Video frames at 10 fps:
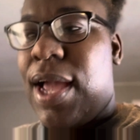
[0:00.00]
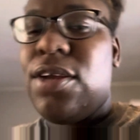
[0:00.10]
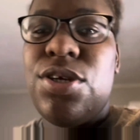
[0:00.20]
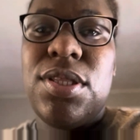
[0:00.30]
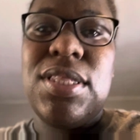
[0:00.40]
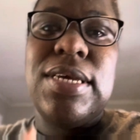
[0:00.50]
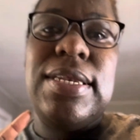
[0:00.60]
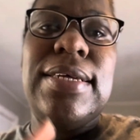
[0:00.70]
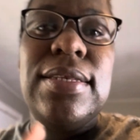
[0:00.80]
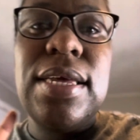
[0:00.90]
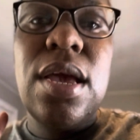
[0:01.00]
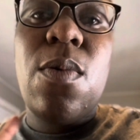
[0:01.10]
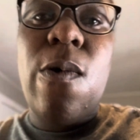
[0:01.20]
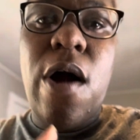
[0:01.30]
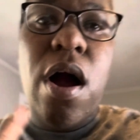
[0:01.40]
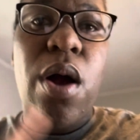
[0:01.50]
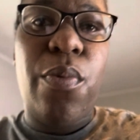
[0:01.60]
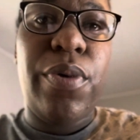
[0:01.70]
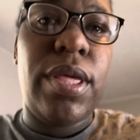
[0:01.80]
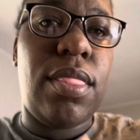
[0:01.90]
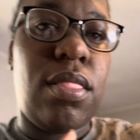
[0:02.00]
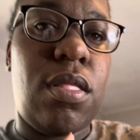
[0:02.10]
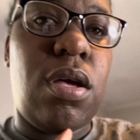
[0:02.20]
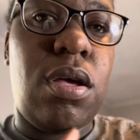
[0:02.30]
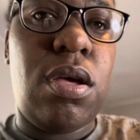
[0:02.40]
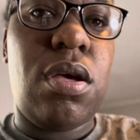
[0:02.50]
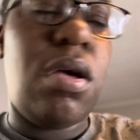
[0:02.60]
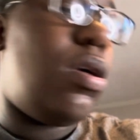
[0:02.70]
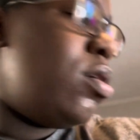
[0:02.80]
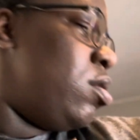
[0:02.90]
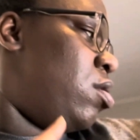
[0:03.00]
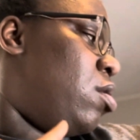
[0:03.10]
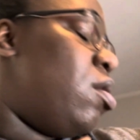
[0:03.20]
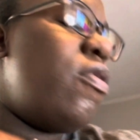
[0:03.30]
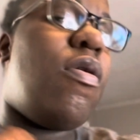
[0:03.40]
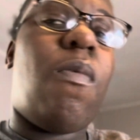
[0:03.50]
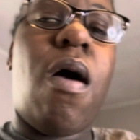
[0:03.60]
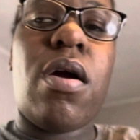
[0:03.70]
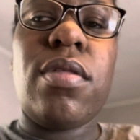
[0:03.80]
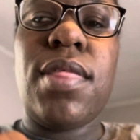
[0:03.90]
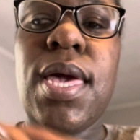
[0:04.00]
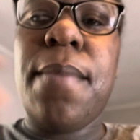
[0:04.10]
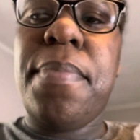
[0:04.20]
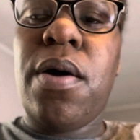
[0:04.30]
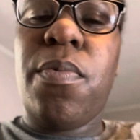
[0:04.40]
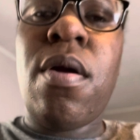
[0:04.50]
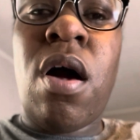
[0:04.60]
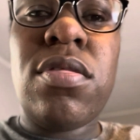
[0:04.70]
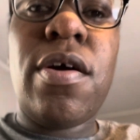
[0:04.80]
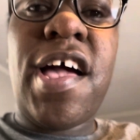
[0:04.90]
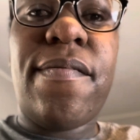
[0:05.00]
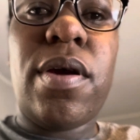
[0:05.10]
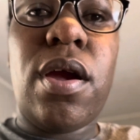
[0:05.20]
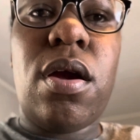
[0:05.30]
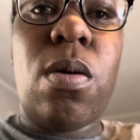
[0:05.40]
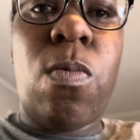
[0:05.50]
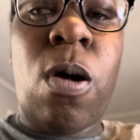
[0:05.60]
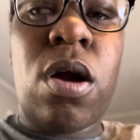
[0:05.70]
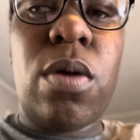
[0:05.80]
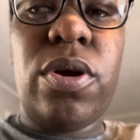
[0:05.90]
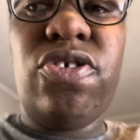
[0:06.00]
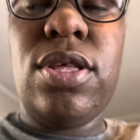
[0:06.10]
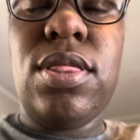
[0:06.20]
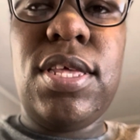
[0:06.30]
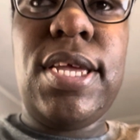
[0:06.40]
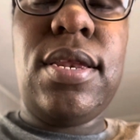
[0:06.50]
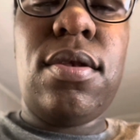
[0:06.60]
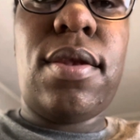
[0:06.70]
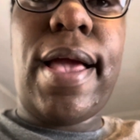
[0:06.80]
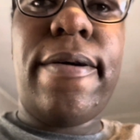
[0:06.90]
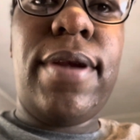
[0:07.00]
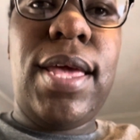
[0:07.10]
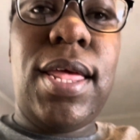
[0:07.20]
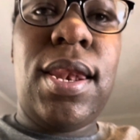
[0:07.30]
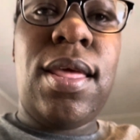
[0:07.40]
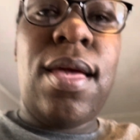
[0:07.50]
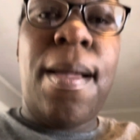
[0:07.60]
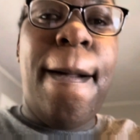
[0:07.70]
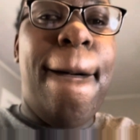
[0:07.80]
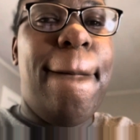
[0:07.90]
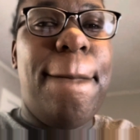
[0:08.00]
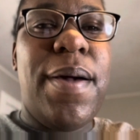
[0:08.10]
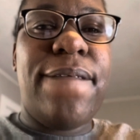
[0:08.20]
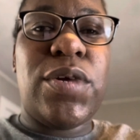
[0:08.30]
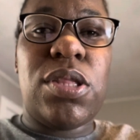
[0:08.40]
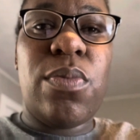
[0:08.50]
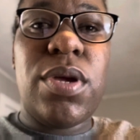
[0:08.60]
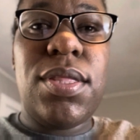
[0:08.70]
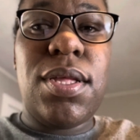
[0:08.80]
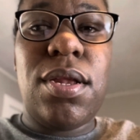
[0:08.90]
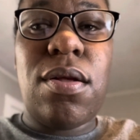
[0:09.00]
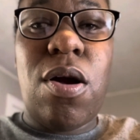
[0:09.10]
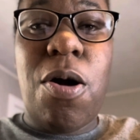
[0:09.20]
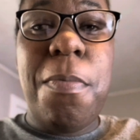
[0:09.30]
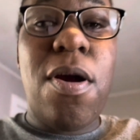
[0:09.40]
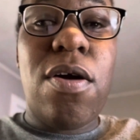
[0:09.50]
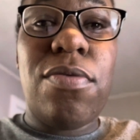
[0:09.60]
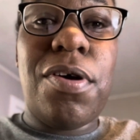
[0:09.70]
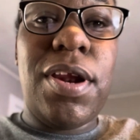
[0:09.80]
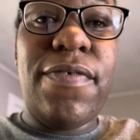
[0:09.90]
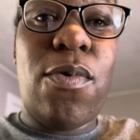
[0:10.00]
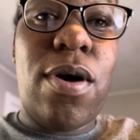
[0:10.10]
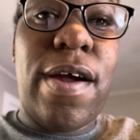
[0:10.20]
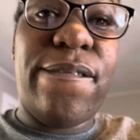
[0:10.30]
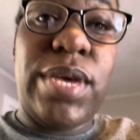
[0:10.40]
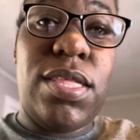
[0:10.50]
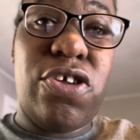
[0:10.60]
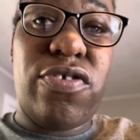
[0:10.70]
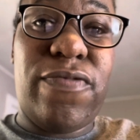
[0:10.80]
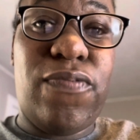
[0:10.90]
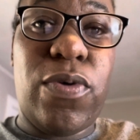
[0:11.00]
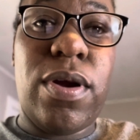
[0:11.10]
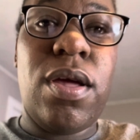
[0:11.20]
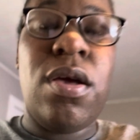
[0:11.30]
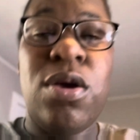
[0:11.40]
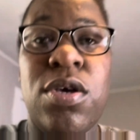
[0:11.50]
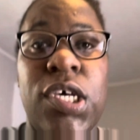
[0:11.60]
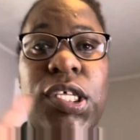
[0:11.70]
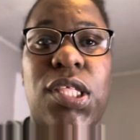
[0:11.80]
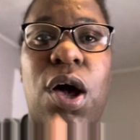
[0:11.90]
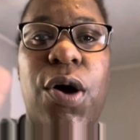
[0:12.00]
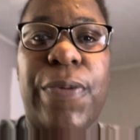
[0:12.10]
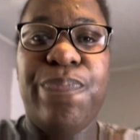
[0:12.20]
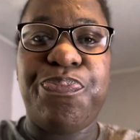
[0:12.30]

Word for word: as you see, Destinee can walk with the the walker thing, but we also have her a walker where she sit down in. But for some reason, homegirl don't even want her feet touching the floor. So